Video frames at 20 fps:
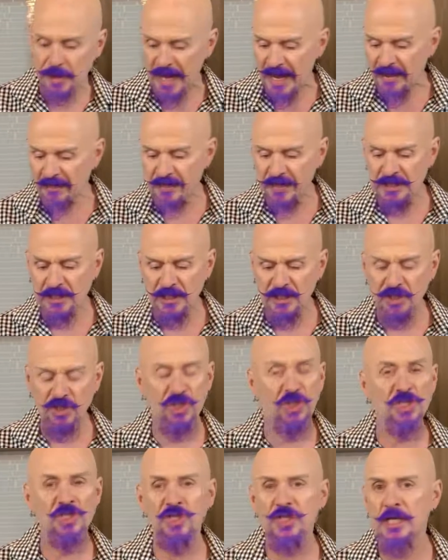And this is
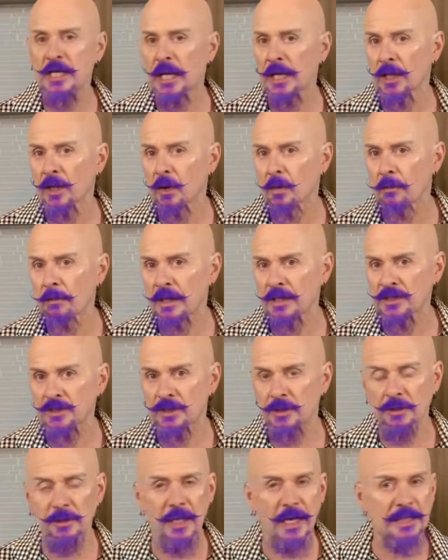just yellow
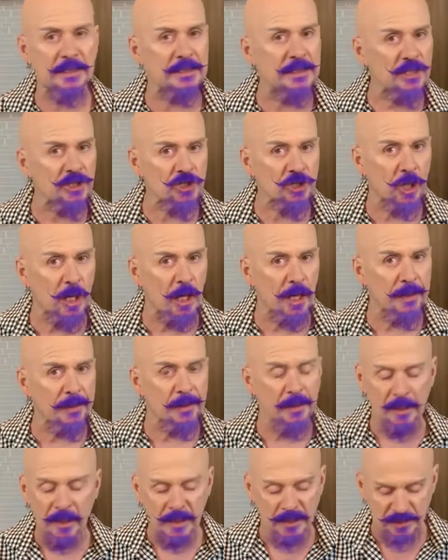mustard, not
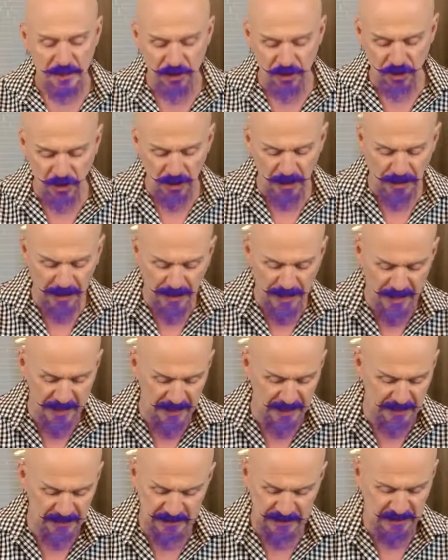Dijon. Dijon
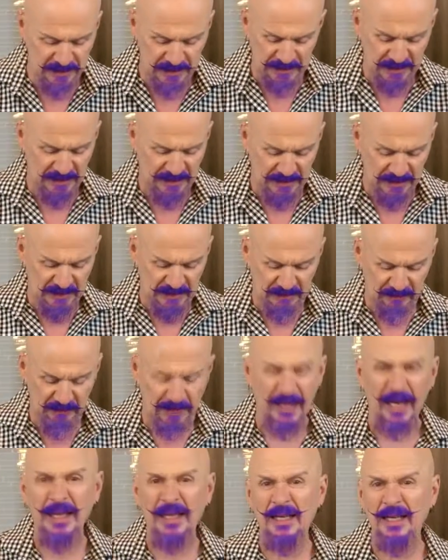has, what,
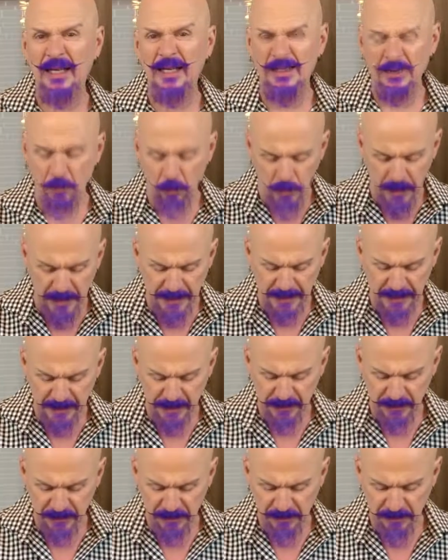I think it has wine in it
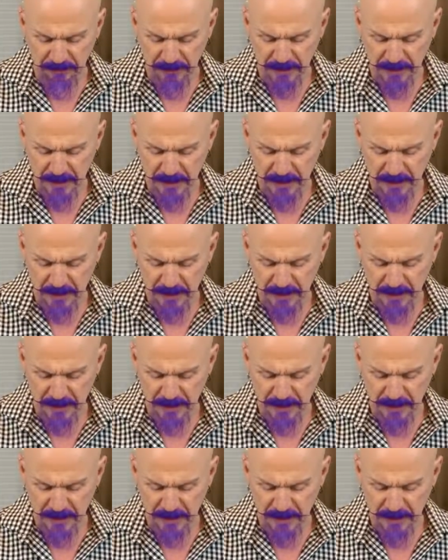or something.